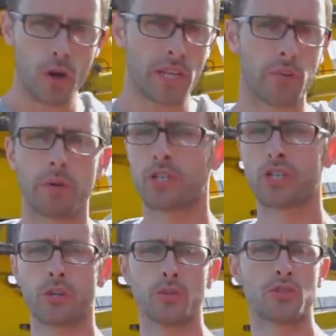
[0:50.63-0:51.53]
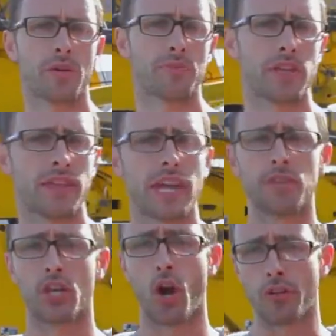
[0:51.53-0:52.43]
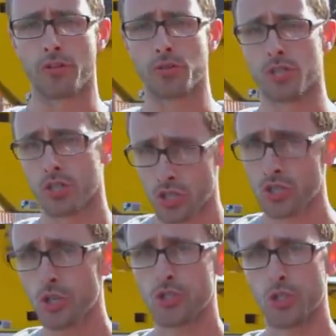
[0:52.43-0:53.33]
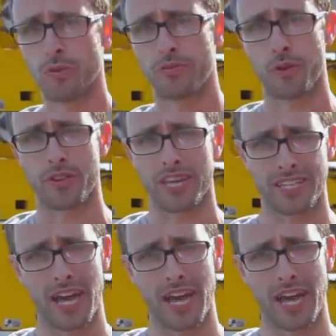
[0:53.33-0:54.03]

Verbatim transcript: Normally, we would show you something that every car enthusiast should do before they